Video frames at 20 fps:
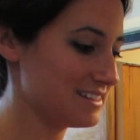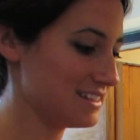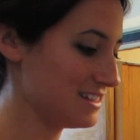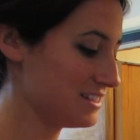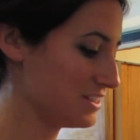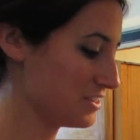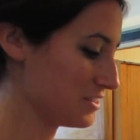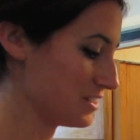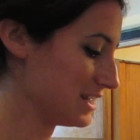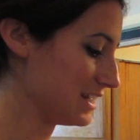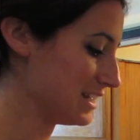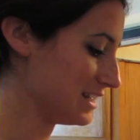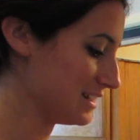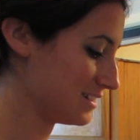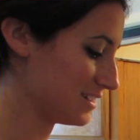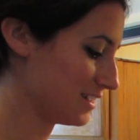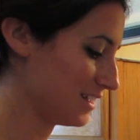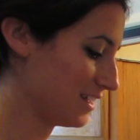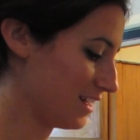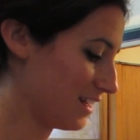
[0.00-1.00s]
easier to
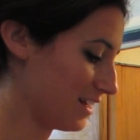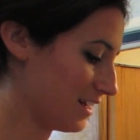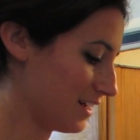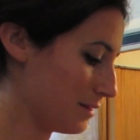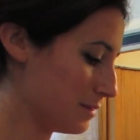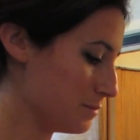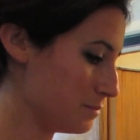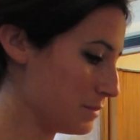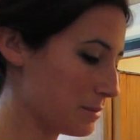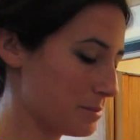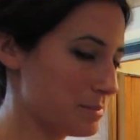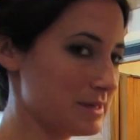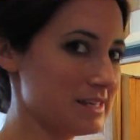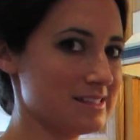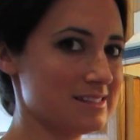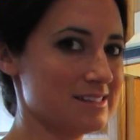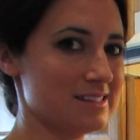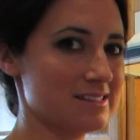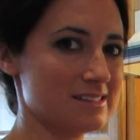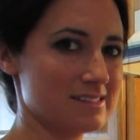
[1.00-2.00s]
eat in big
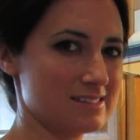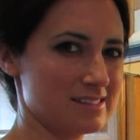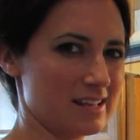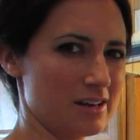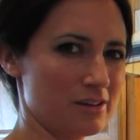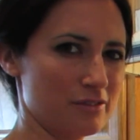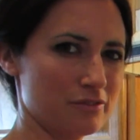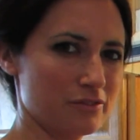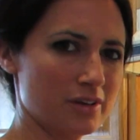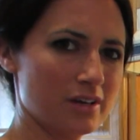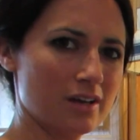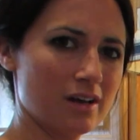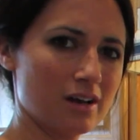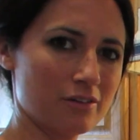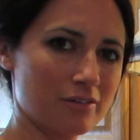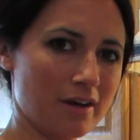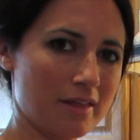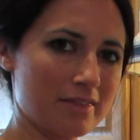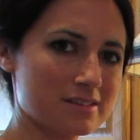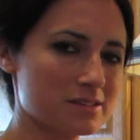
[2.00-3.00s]
pieces instead of
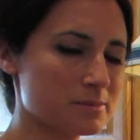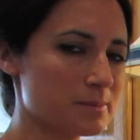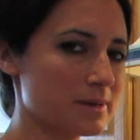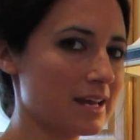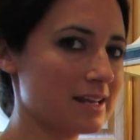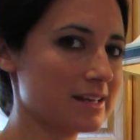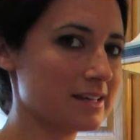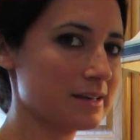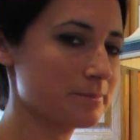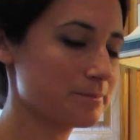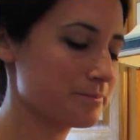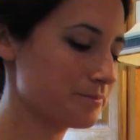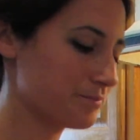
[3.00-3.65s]
around the spaghetti.